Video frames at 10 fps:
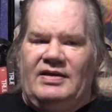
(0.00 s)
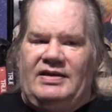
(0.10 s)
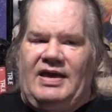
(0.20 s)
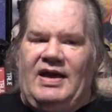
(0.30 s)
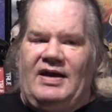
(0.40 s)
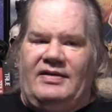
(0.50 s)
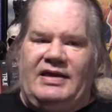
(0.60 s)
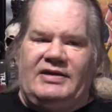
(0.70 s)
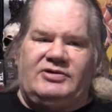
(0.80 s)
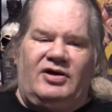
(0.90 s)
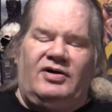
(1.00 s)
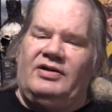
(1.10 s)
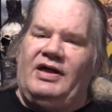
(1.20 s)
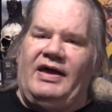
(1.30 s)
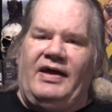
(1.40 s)
yeah, that's
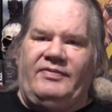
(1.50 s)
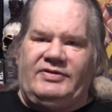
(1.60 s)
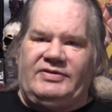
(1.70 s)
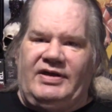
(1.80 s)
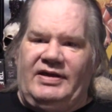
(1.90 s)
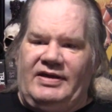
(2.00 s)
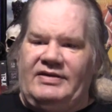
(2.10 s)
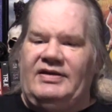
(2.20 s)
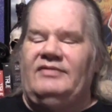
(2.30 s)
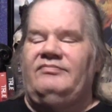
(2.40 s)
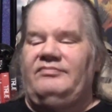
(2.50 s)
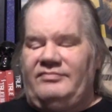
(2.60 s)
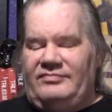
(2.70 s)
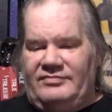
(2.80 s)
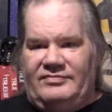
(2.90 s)
all I have to say. That
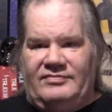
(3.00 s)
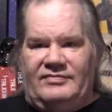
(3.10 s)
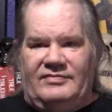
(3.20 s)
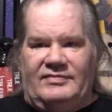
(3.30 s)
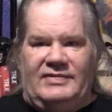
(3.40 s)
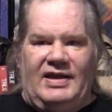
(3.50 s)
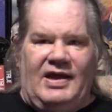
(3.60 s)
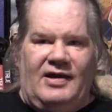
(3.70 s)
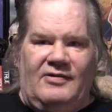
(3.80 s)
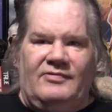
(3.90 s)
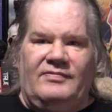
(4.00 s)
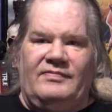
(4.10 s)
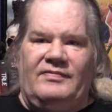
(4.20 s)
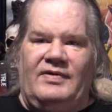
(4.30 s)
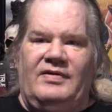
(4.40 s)
now.
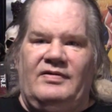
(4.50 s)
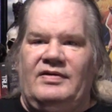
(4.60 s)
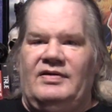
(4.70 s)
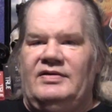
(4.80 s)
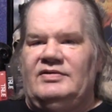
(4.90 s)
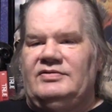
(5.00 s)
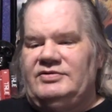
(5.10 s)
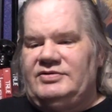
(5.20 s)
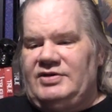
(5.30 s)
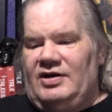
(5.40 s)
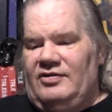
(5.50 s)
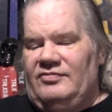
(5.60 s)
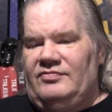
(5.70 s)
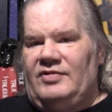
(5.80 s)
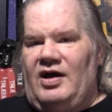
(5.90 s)

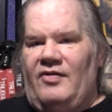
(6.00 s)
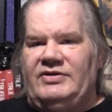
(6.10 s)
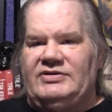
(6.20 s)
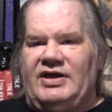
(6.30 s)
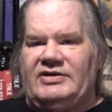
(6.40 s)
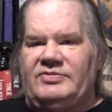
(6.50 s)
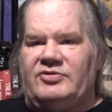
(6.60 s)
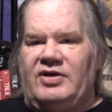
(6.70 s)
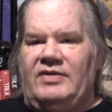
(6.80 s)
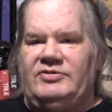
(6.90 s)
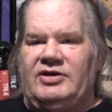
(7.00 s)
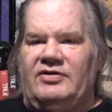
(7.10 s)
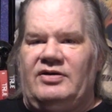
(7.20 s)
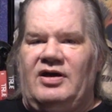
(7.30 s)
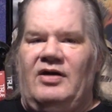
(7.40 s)
So, always like, subscribe,
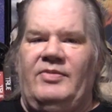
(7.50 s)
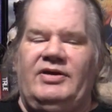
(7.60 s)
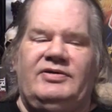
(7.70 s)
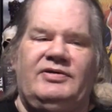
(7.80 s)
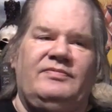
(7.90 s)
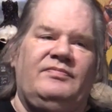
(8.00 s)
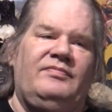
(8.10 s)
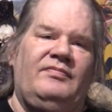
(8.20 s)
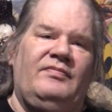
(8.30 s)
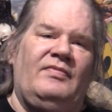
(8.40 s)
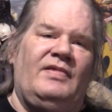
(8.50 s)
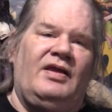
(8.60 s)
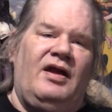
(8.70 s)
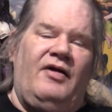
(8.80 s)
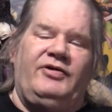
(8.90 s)
share, and comment.
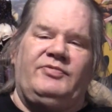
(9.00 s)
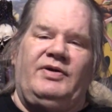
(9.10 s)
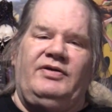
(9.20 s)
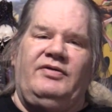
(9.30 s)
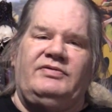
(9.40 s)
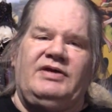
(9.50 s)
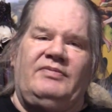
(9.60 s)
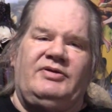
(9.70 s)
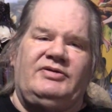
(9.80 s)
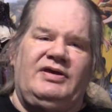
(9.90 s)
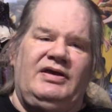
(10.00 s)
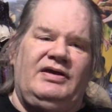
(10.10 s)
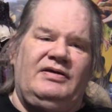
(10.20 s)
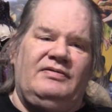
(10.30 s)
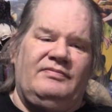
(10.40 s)
I always want to know what you have to
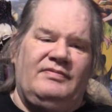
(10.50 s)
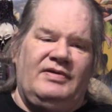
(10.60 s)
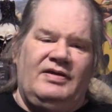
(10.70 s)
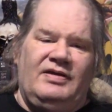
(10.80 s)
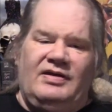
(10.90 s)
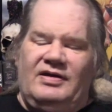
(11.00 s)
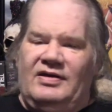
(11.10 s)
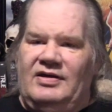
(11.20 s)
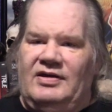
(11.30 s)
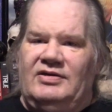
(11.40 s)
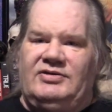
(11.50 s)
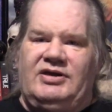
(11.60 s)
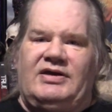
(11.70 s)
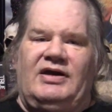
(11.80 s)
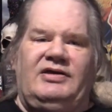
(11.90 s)
say.
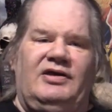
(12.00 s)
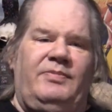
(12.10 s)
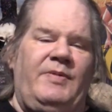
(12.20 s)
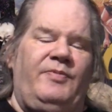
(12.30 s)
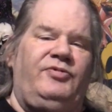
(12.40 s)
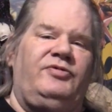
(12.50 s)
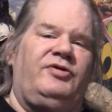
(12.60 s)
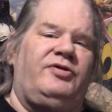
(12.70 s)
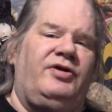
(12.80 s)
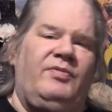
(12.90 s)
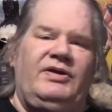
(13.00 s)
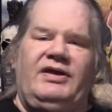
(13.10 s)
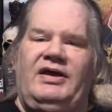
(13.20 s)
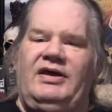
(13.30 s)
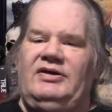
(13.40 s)
Check out the other people doing the 31
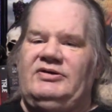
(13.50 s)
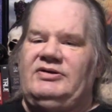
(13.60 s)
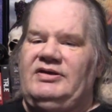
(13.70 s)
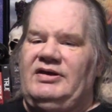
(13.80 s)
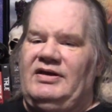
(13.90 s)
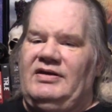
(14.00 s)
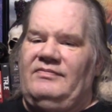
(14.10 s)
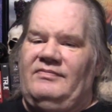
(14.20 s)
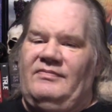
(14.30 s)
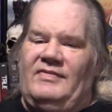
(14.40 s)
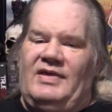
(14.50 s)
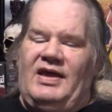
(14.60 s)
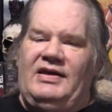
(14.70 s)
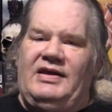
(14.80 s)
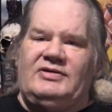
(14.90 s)
days.
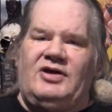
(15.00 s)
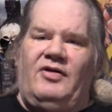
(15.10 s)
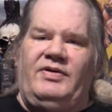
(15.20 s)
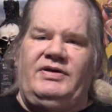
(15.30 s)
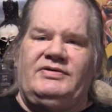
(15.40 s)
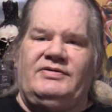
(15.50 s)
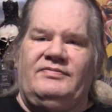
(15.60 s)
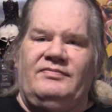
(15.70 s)
And as always,